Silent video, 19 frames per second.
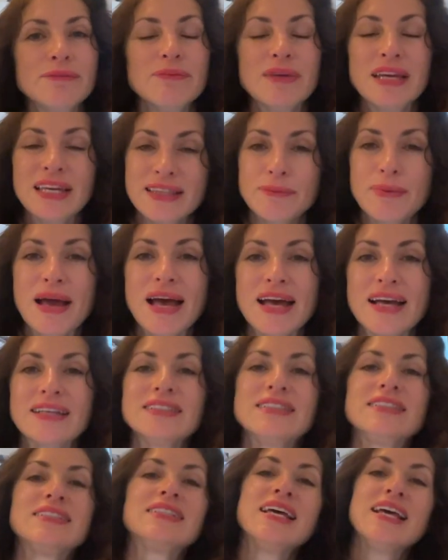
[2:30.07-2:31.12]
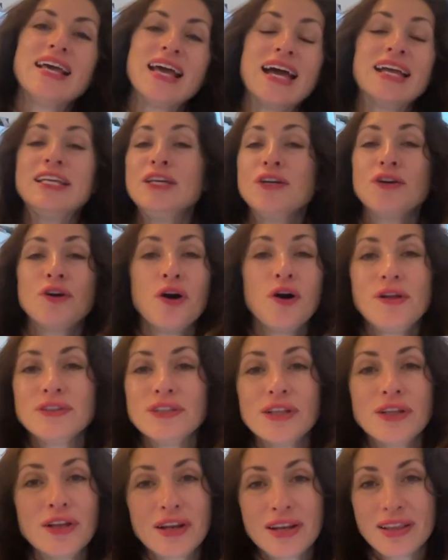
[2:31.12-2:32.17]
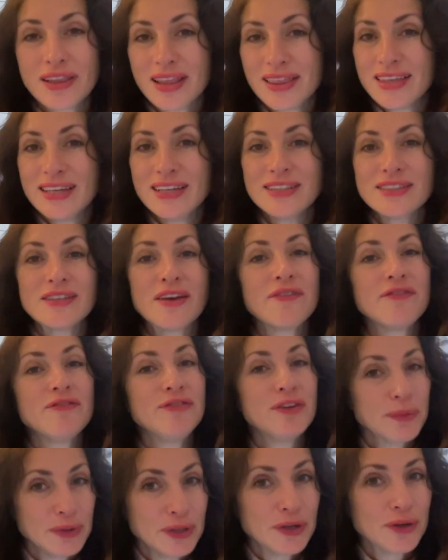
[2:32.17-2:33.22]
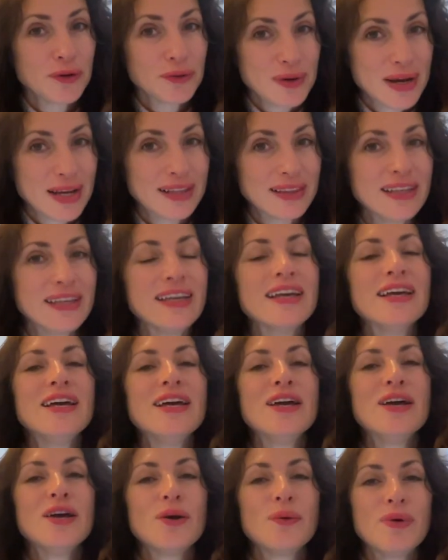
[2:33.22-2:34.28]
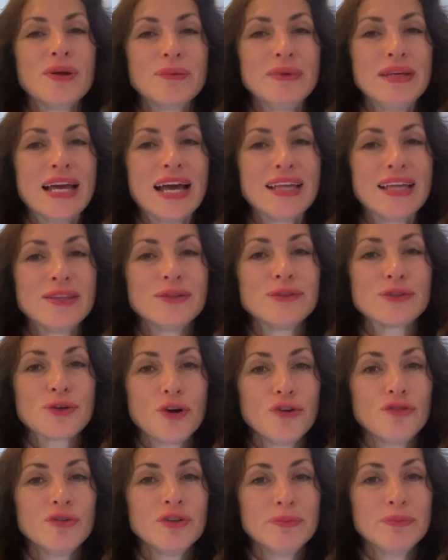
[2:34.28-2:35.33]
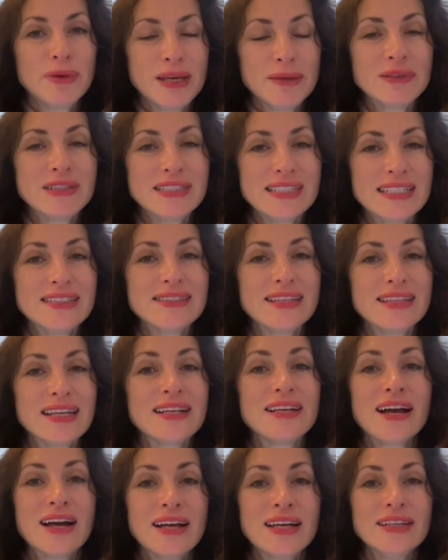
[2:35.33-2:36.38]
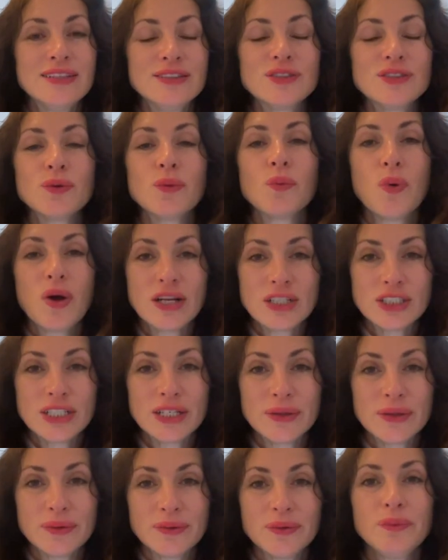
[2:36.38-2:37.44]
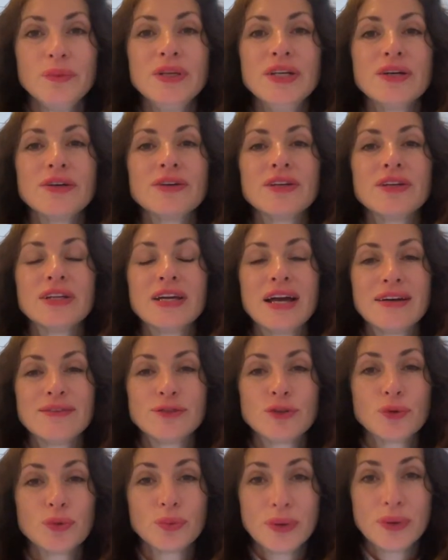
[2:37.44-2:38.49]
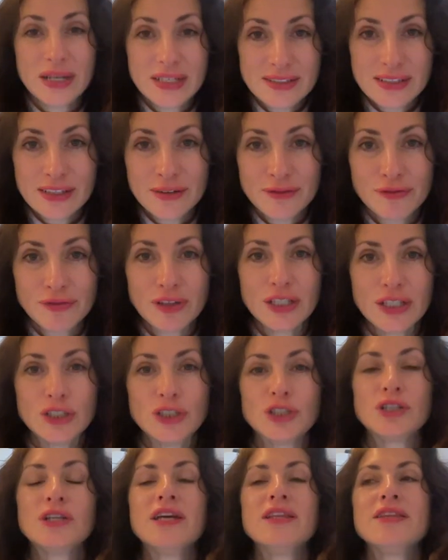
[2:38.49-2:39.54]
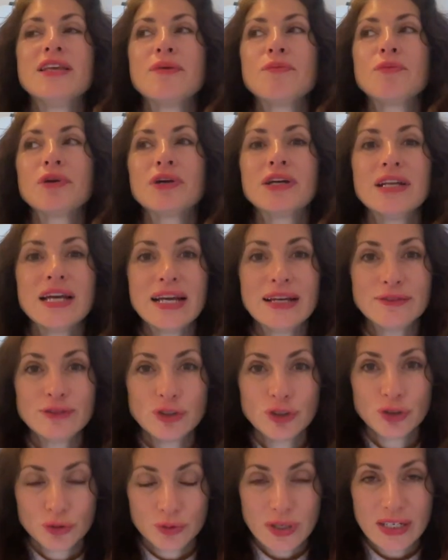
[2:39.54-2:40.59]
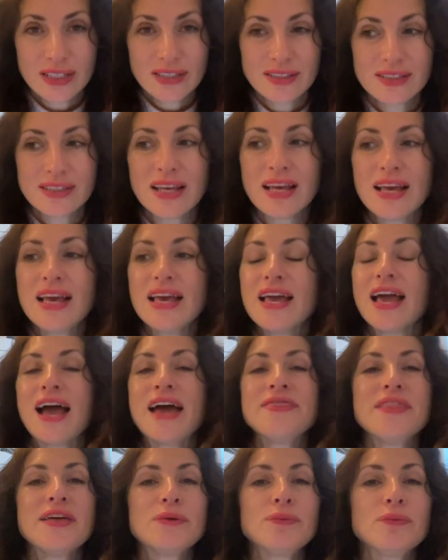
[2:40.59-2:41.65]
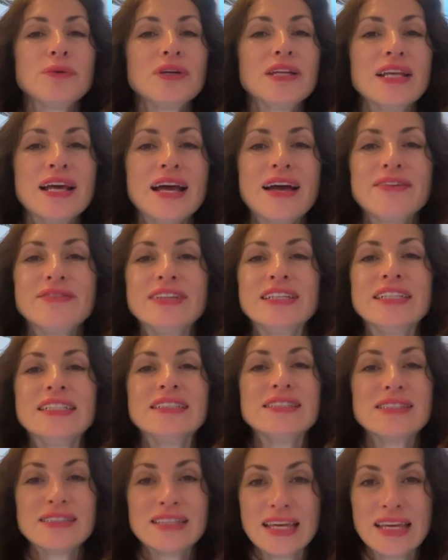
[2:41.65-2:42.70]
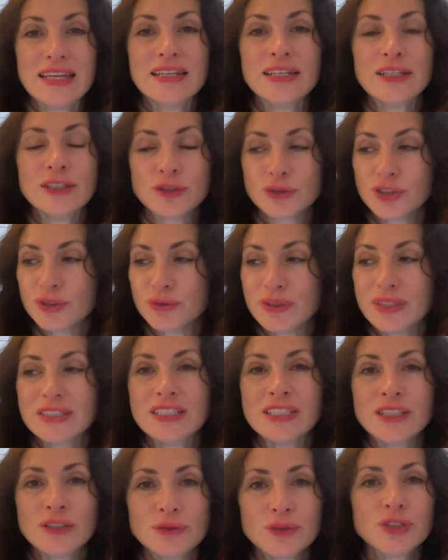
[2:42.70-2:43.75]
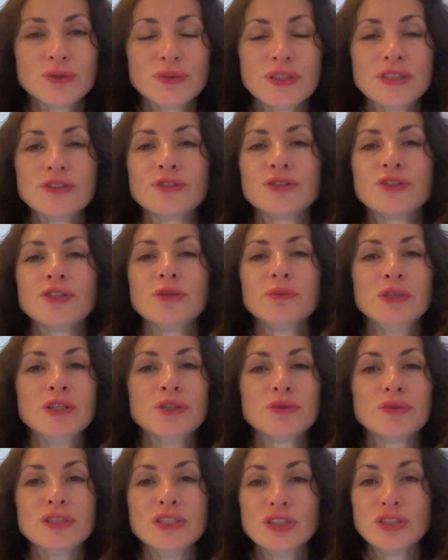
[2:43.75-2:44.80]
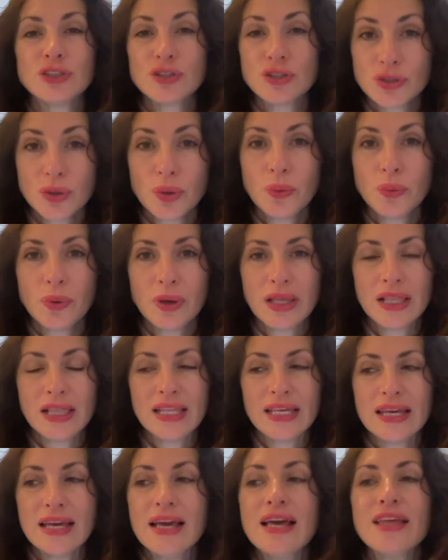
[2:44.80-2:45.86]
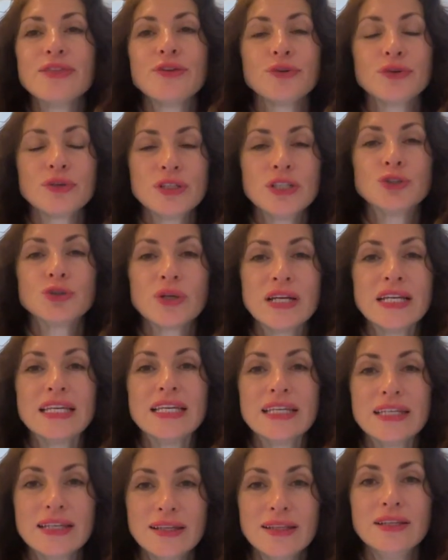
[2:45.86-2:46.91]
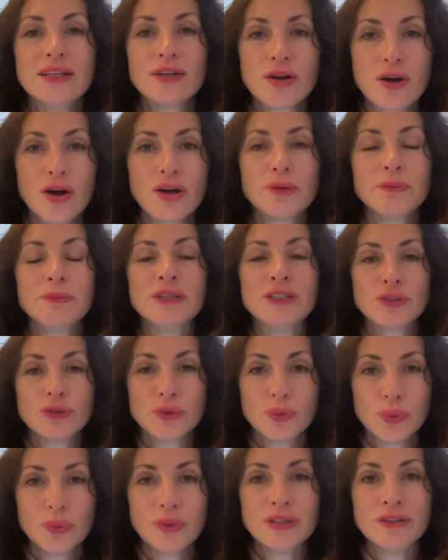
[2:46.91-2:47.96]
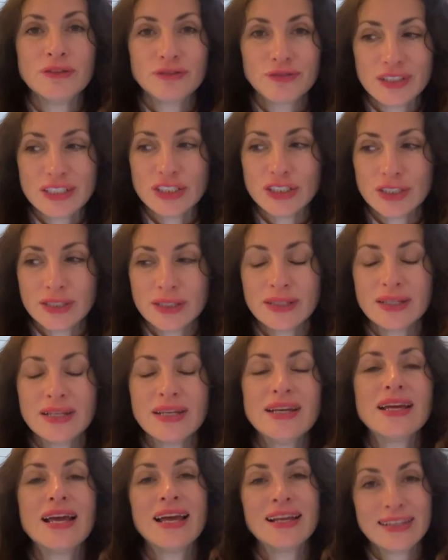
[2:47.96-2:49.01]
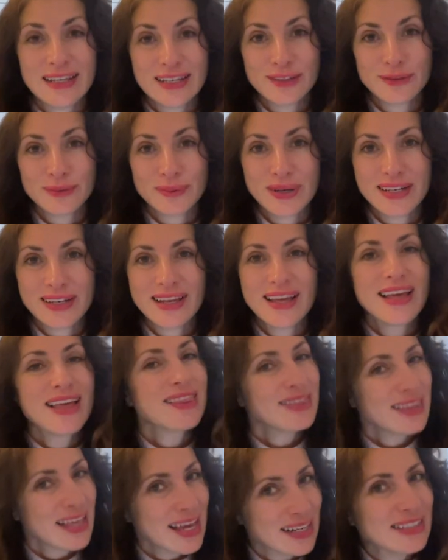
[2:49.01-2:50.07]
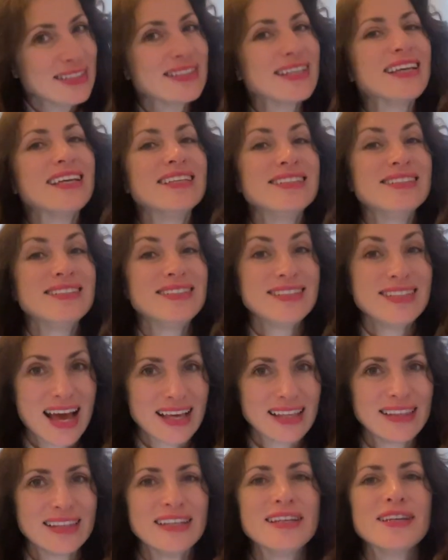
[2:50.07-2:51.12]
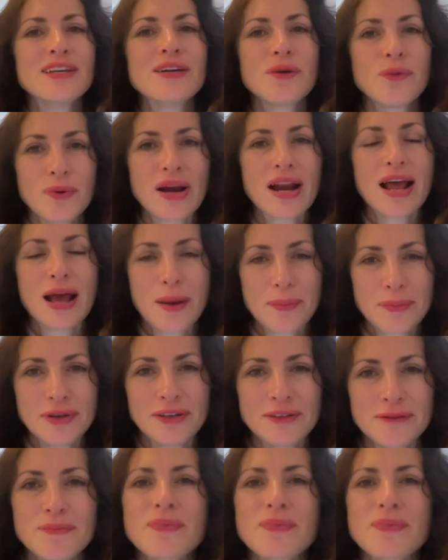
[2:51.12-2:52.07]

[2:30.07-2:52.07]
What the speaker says: in the past, and he called a lot of the things very correctly. When we had those COVID payments, he said, guys, watch out. We are going to have crazy inflation, and then we're going to have strikes, and then we're going to have insane interest rates. Interest rates are going to be increased so quickly, they're going to try and kill the economy to cool inflation. And guess what? That is exactly what happened.